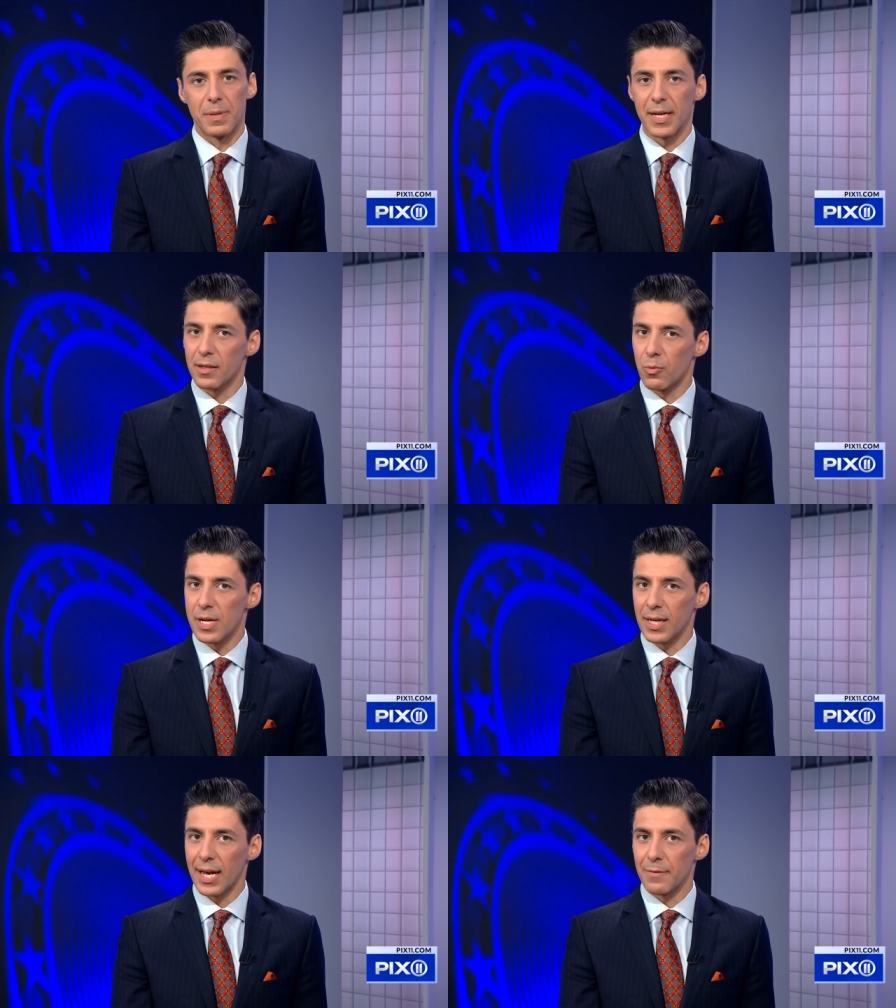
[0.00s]
Big
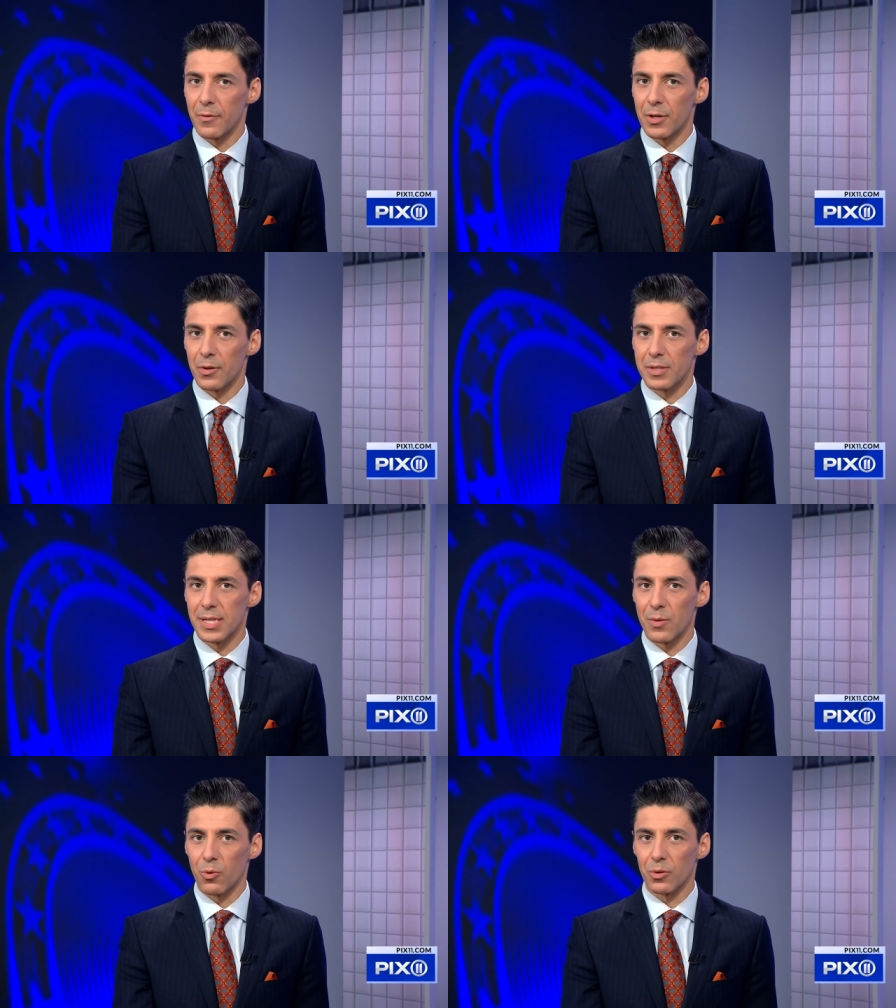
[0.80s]
week ahead for New
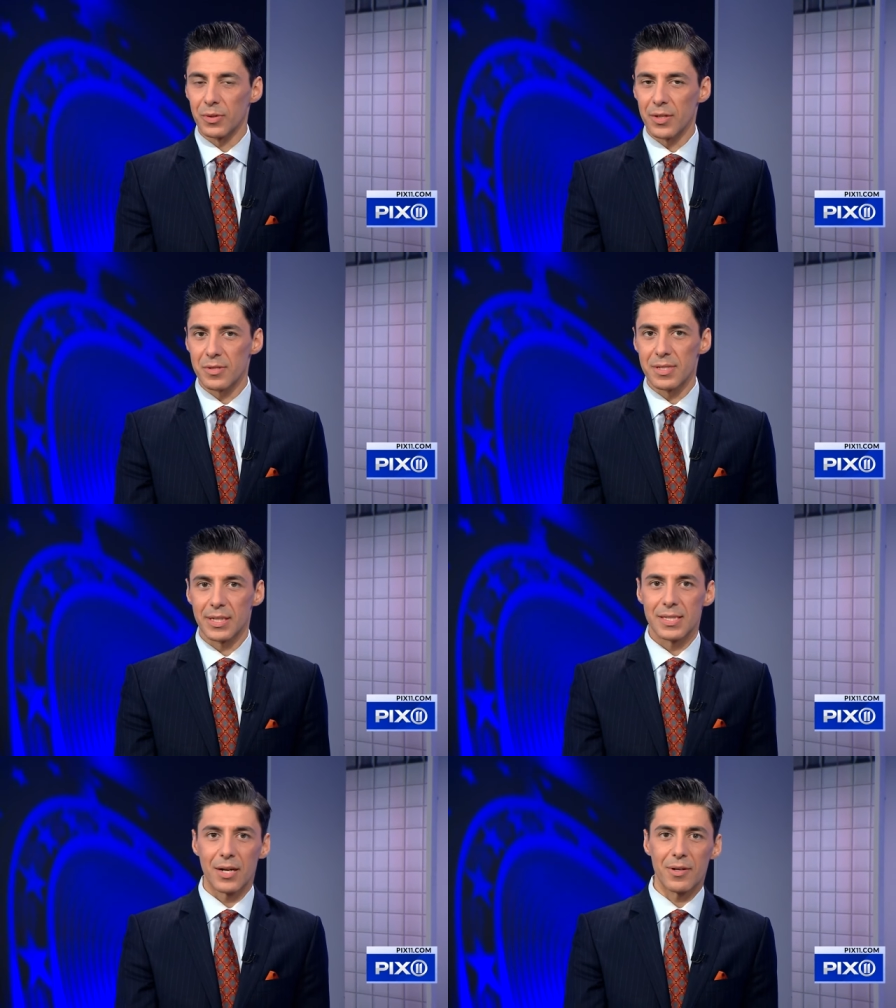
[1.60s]
York City. World leaders and
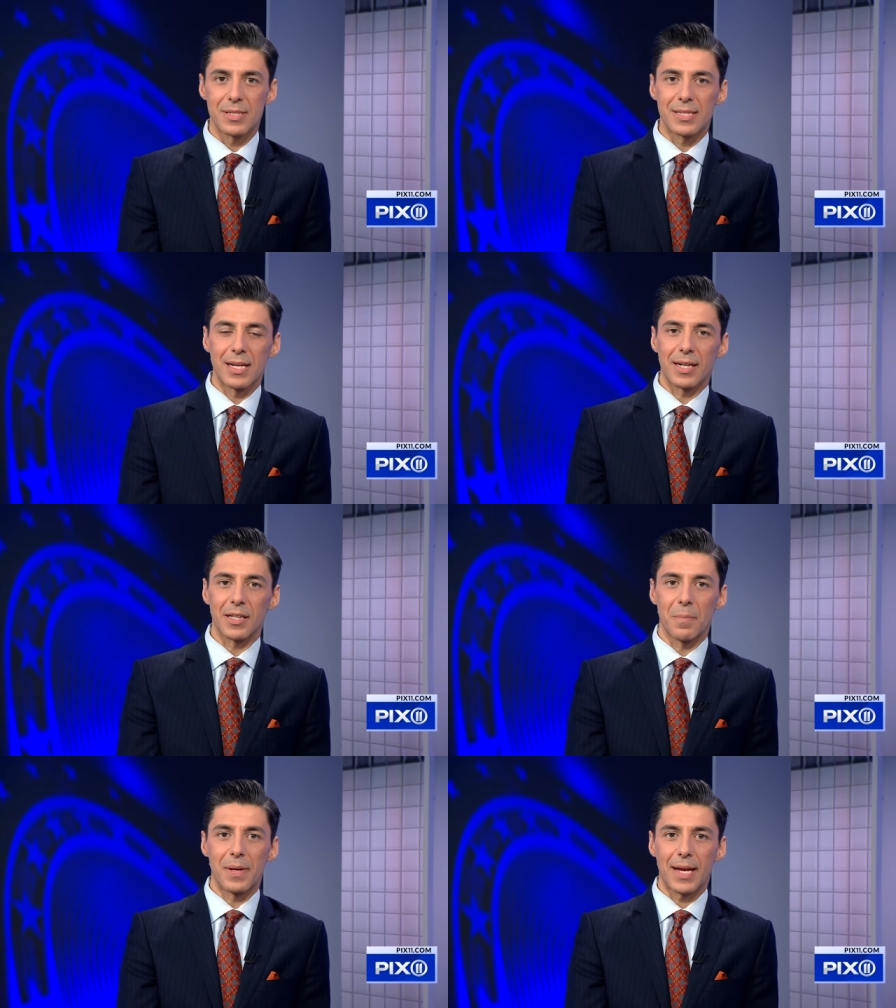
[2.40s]
dignitaries
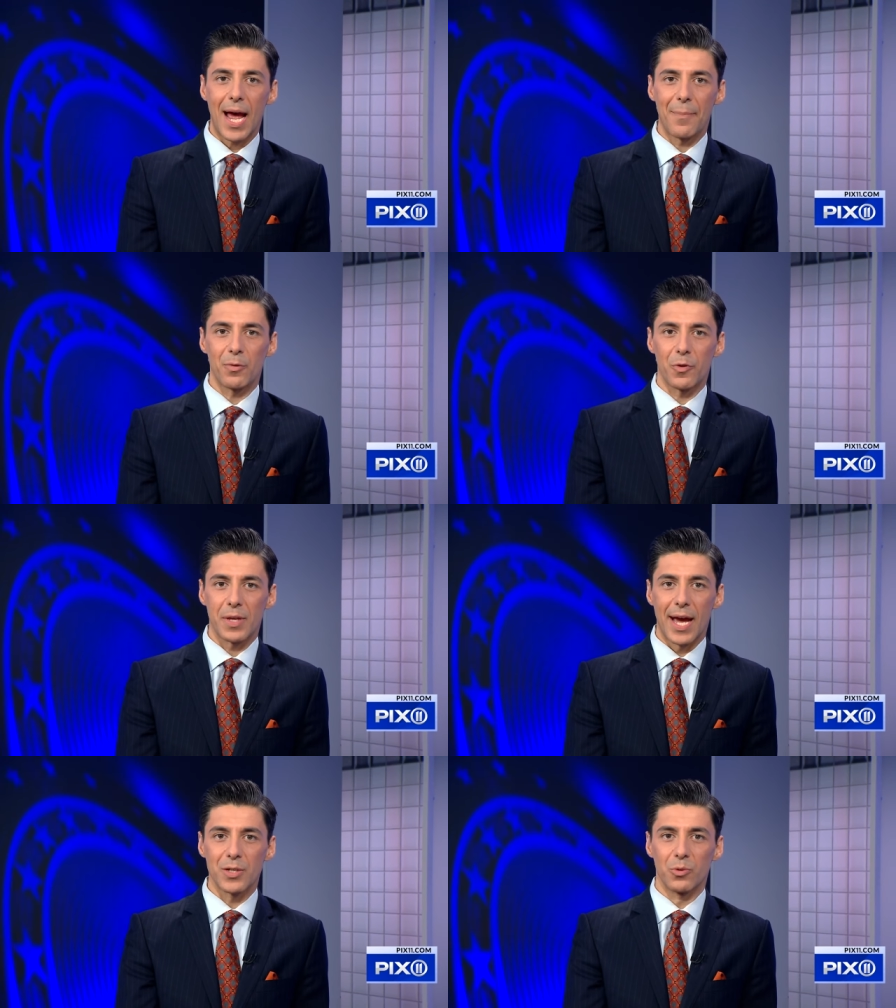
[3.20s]
descending on the Big Apple
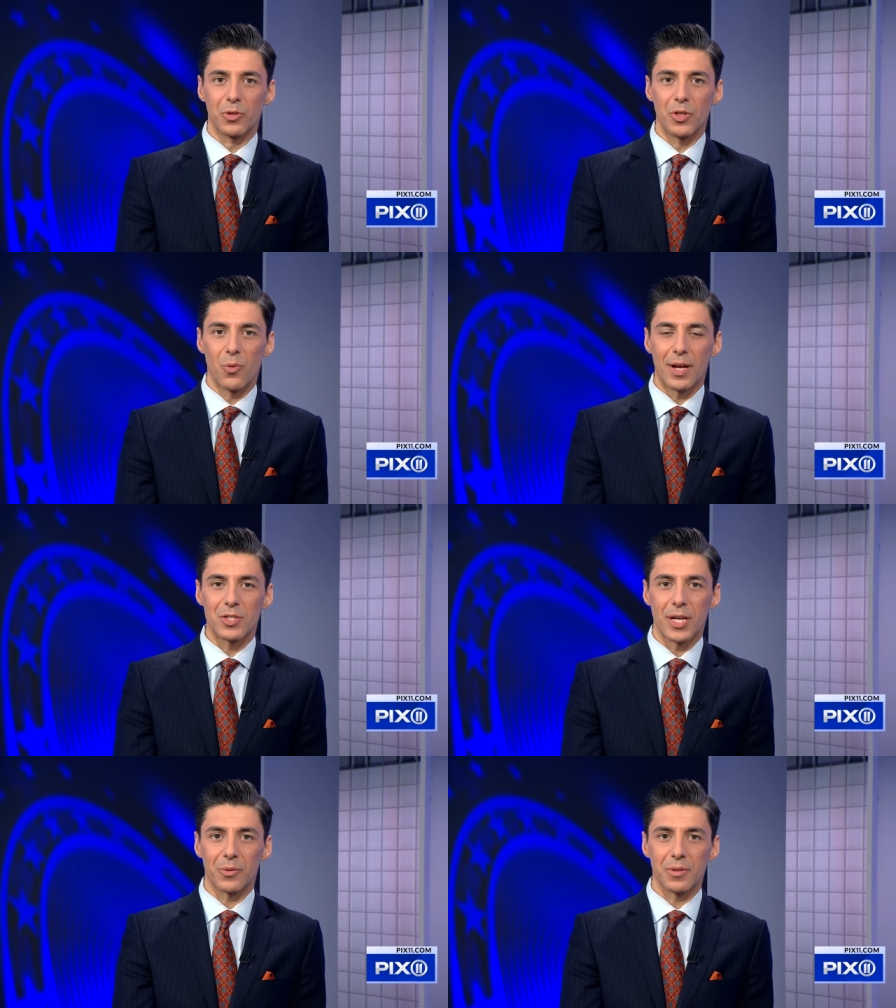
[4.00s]
for the annual
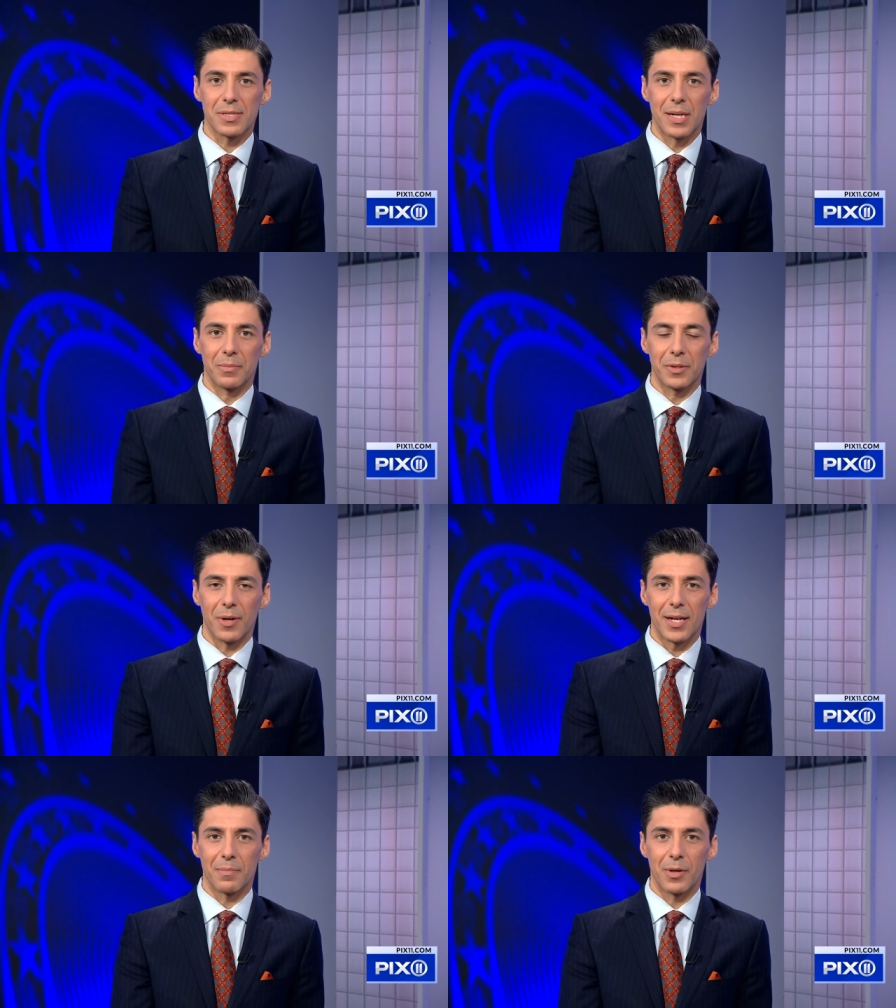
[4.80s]
UN General
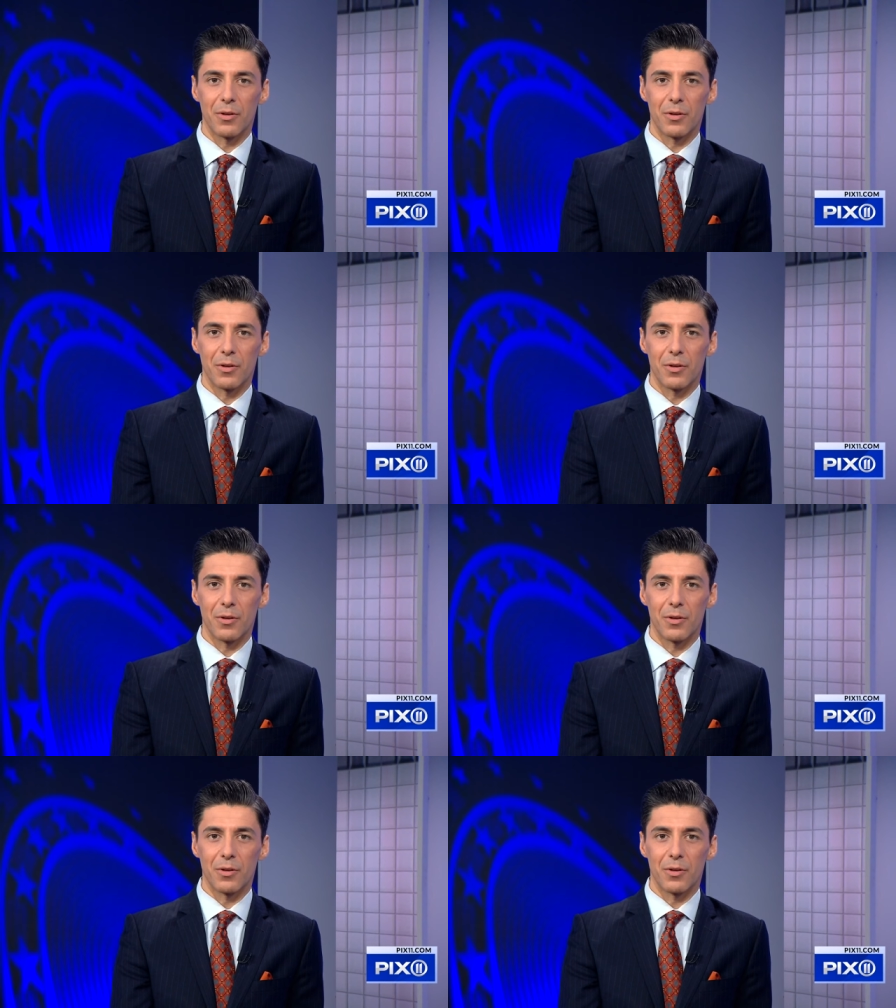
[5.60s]
Assembly, right?